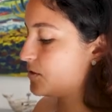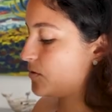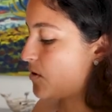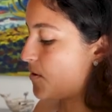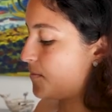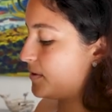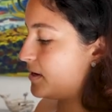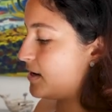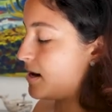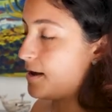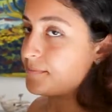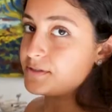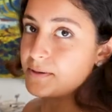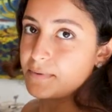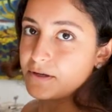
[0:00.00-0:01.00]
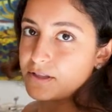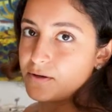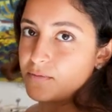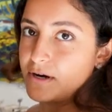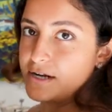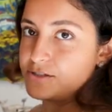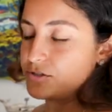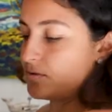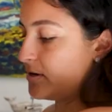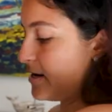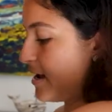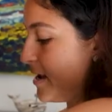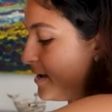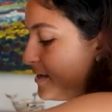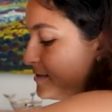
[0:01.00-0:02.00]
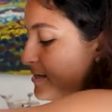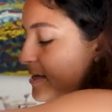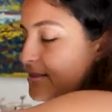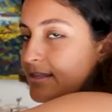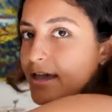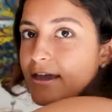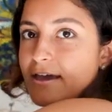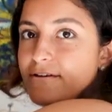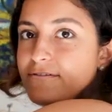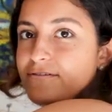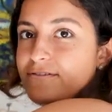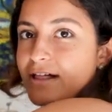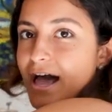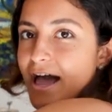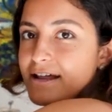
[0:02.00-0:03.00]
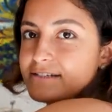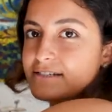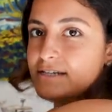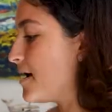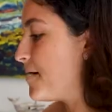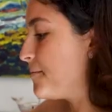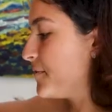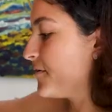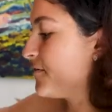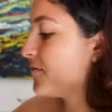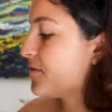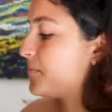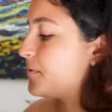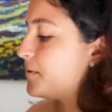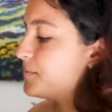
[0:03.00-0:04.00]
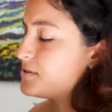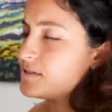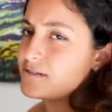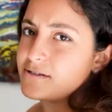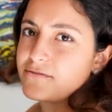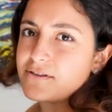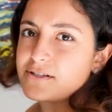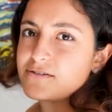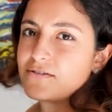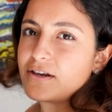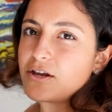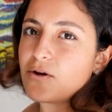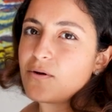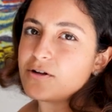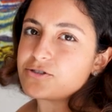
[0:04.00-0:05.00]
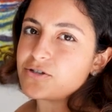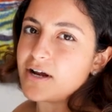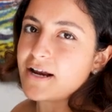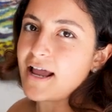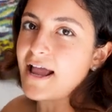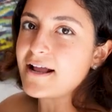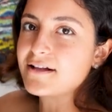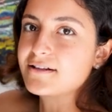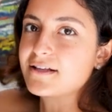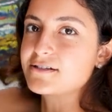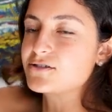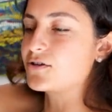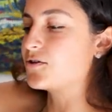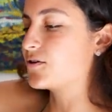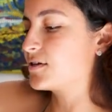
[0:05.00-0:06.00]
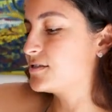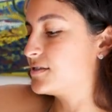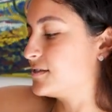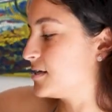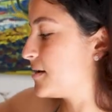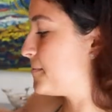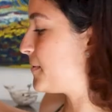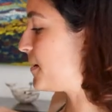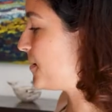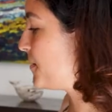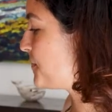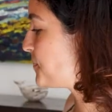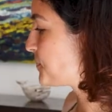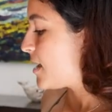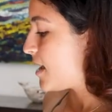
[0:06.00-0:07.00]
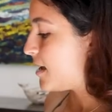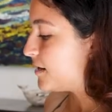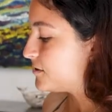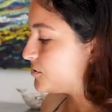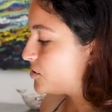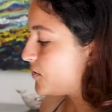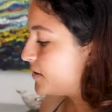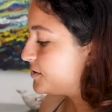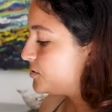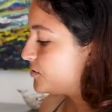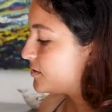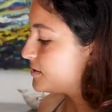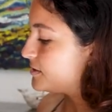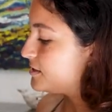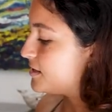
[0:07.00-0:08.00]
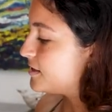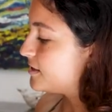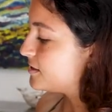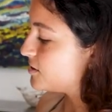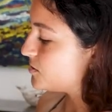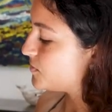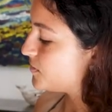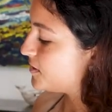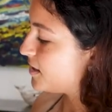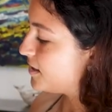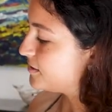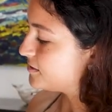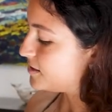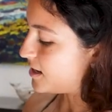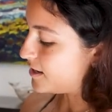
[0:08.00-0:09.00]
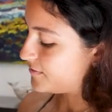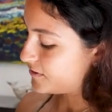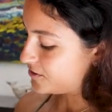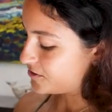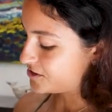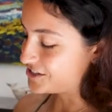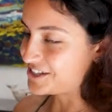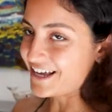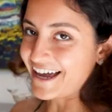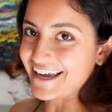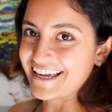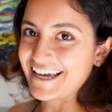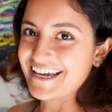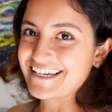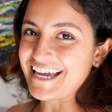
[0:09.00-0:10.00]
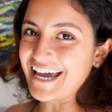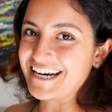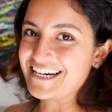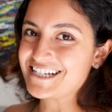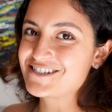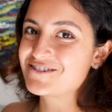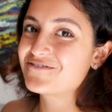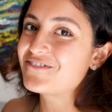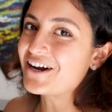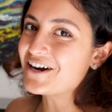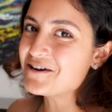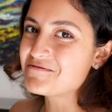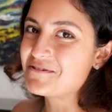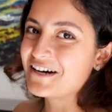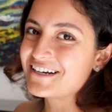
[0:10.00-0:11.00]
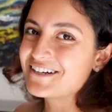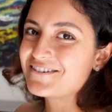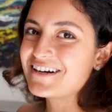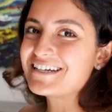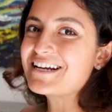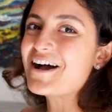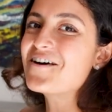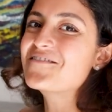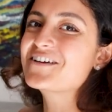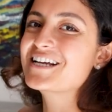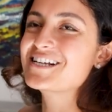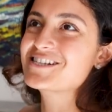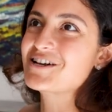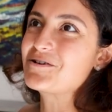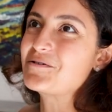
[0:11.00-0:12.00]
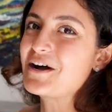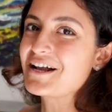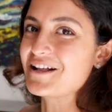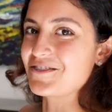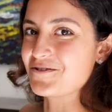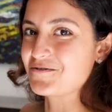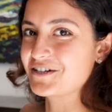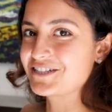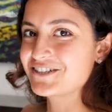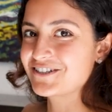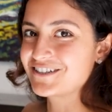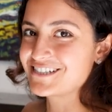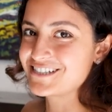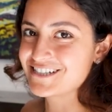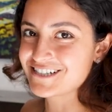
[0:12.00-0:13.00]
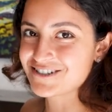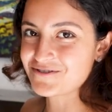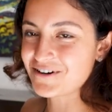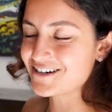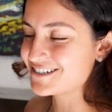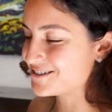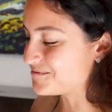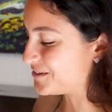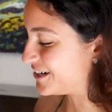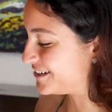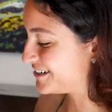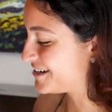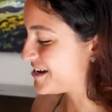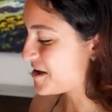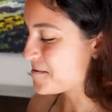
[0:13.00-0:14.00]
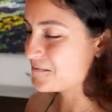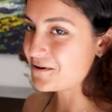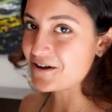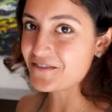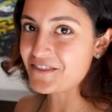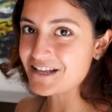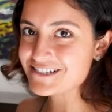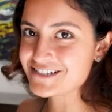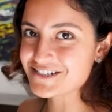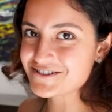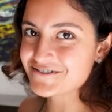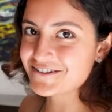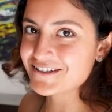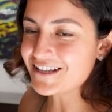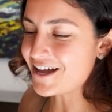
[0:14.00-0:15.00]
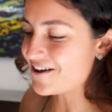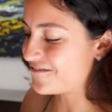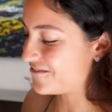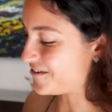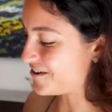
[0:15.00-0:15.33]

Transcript: You open it up. Typically what I do on a hike is I lay it flat, but for the purposes of this video, I'll try to angle it so you can see it better. And so as you can see, this is what the inside of it looks like. Again, it's very muddy right now because Hawaii in the winter is just rain and mud, but that's just real life.